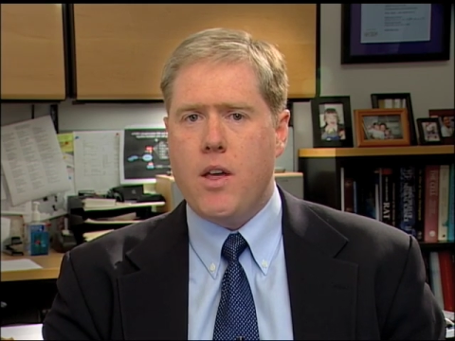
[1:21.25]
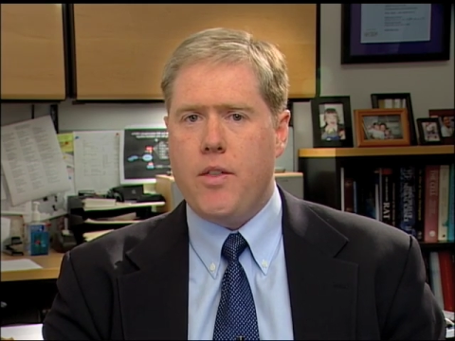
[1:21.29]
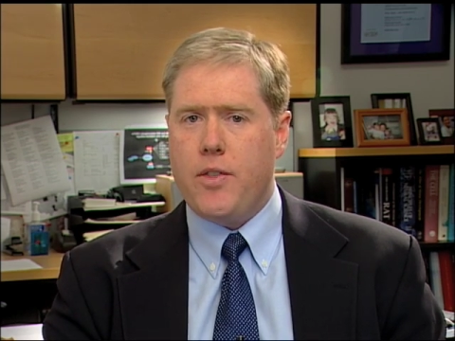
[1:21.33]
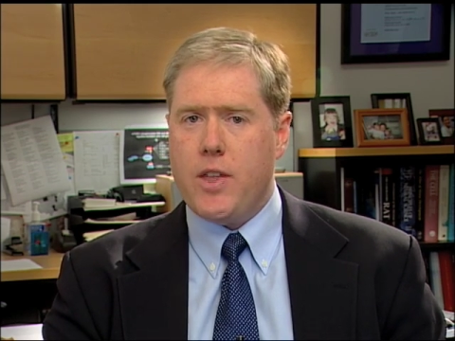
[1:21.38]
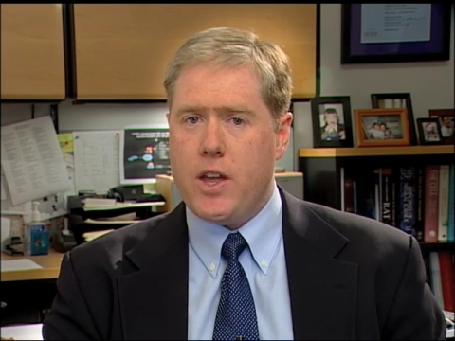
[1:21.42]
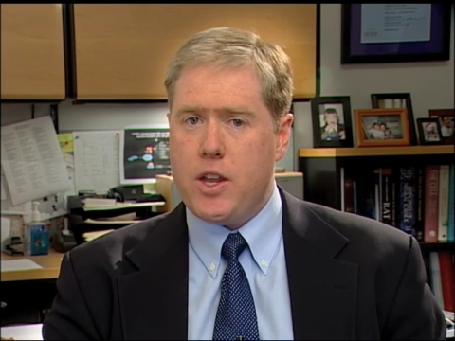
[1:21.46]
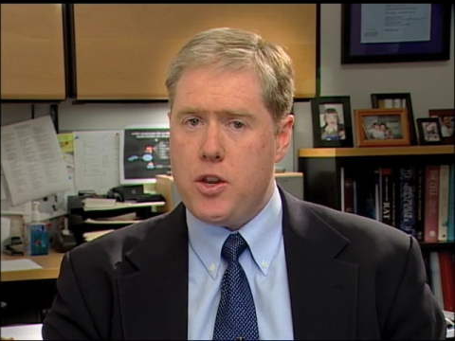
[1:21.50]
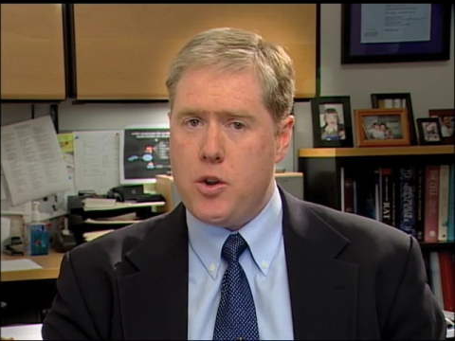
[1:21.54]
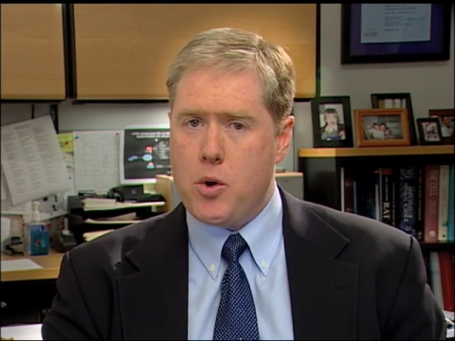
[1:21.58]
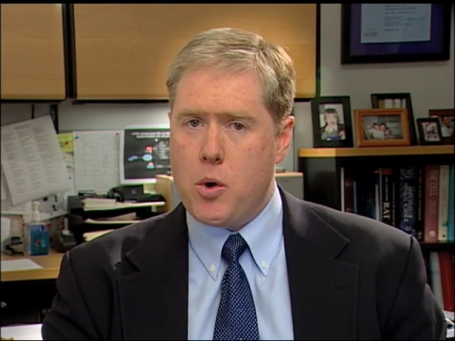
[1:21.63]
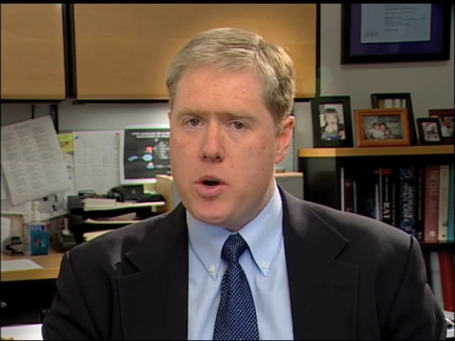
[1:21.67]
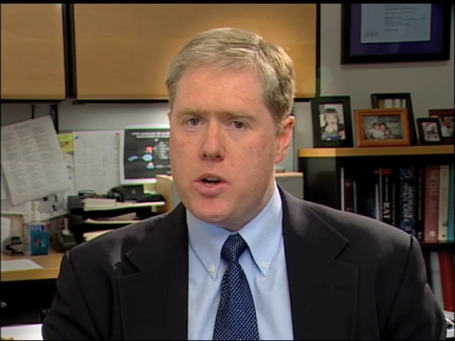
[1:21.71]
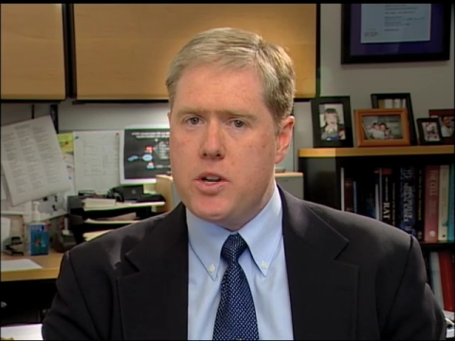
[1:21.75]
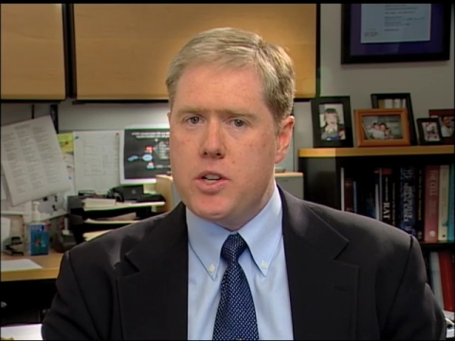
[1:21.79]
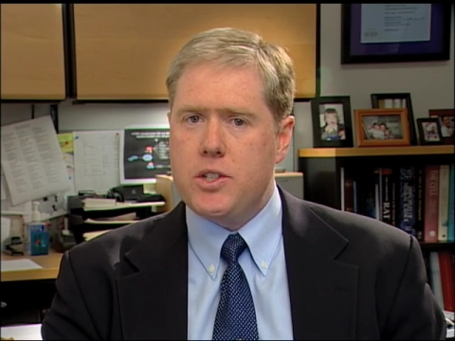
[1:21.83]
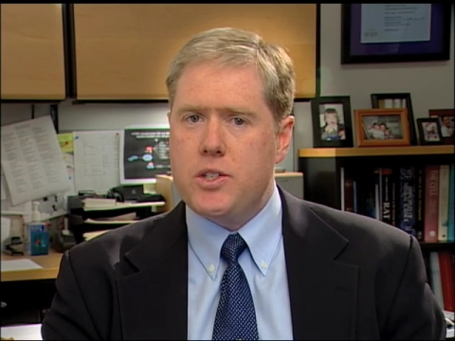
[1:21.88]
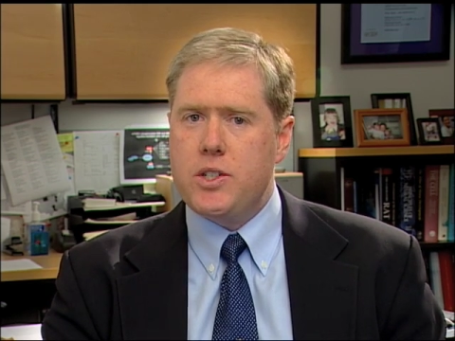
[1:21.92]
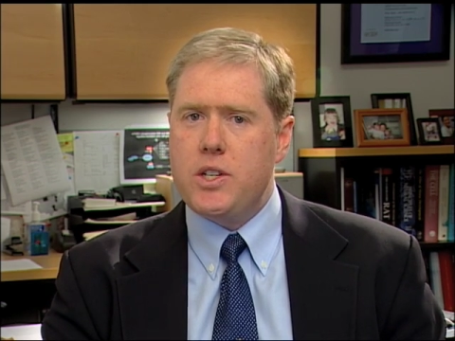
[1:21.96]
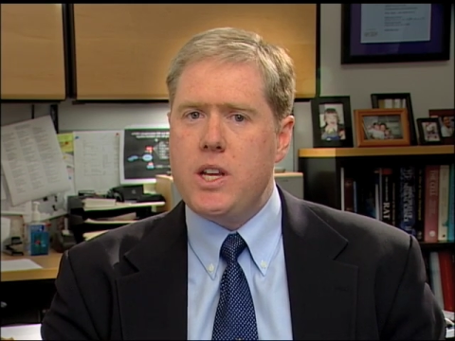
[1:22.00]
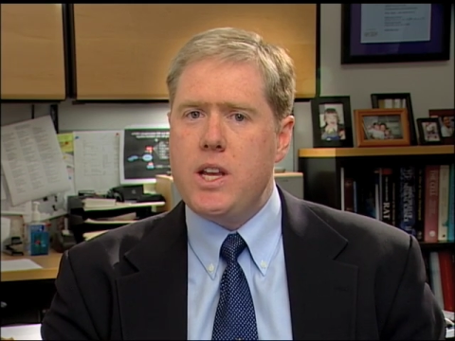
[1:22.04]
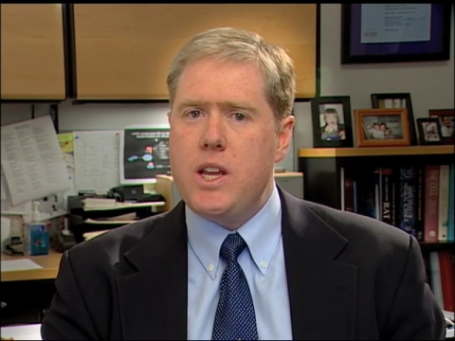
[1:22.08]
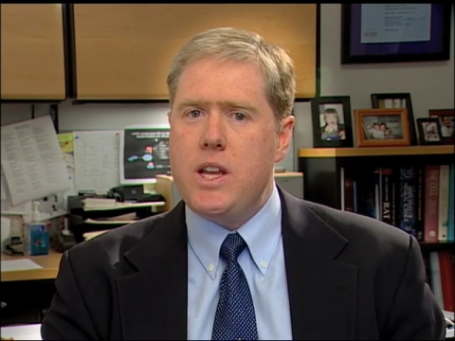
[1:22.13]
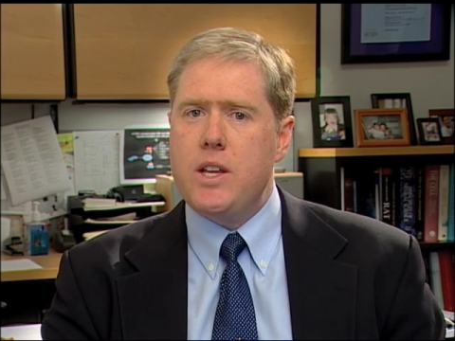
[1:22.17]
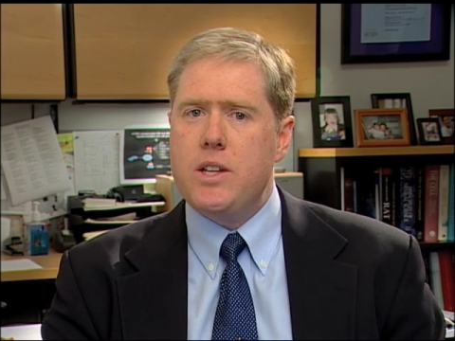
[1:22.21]
that your
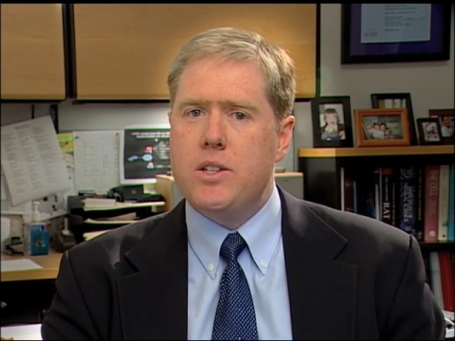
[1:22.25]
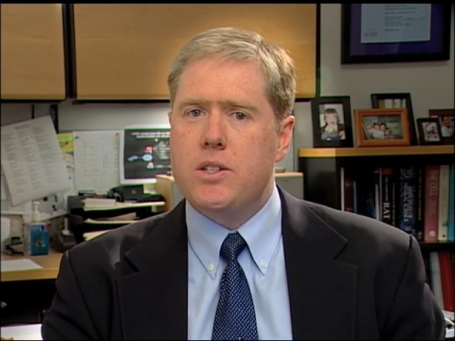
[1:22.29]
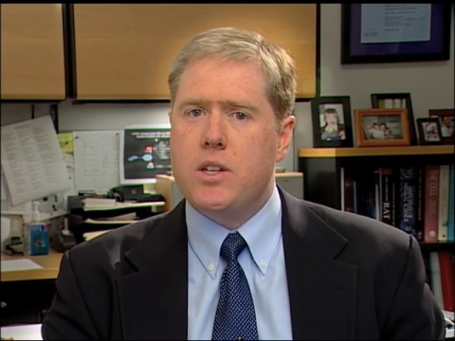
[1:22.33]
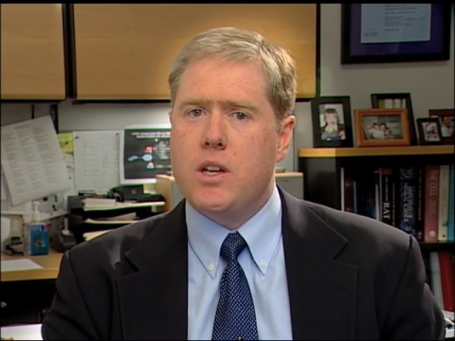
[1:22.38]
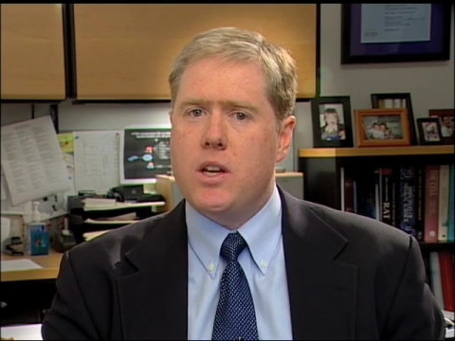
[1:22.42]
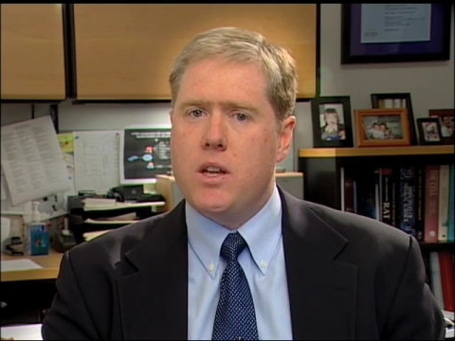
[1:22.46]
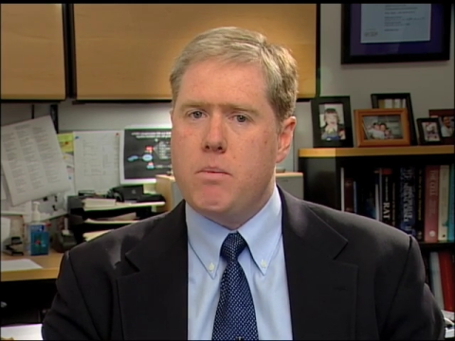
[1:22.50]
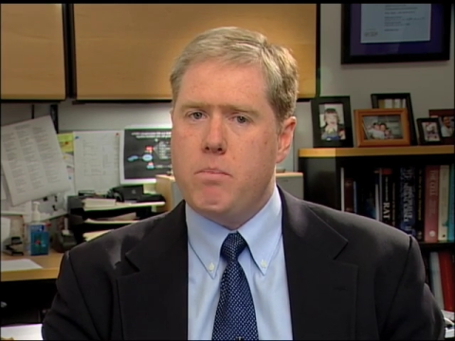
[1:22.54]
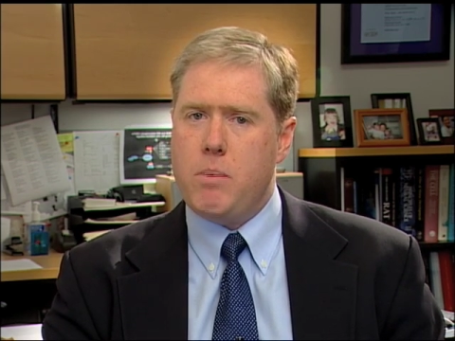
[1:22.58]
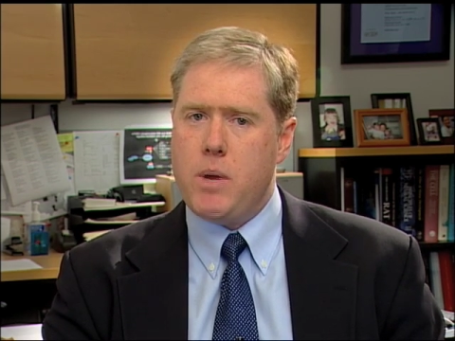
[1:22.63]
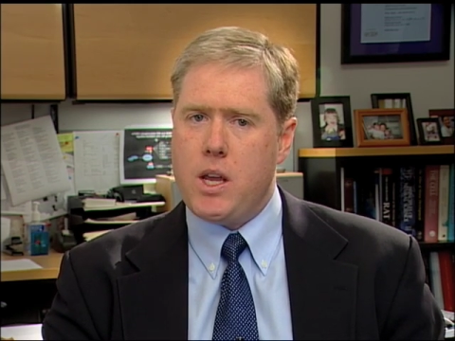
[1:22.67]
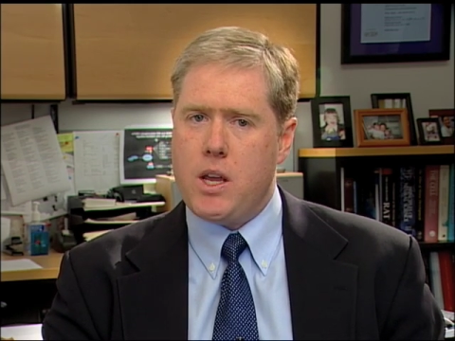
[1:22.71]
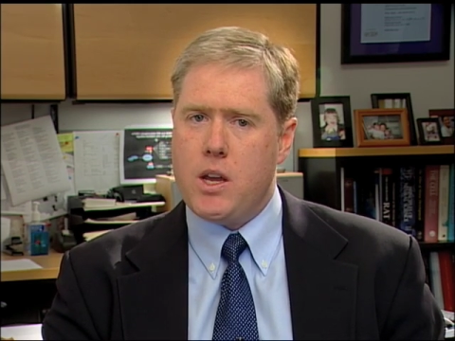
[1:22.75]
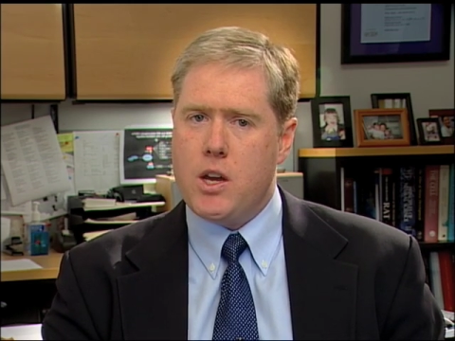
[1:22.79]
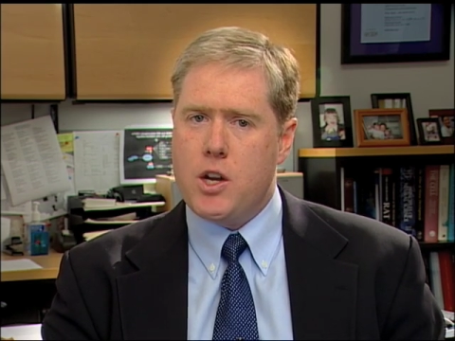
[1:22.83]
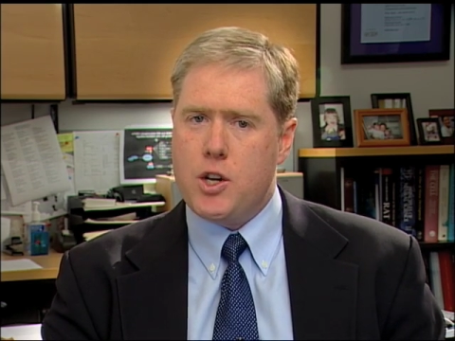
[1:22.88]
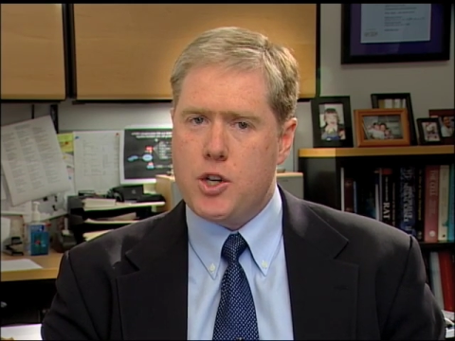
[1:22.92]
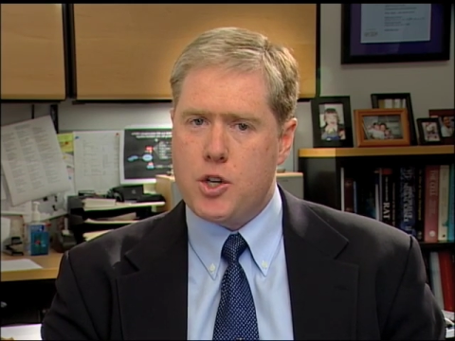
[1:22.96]
disease can be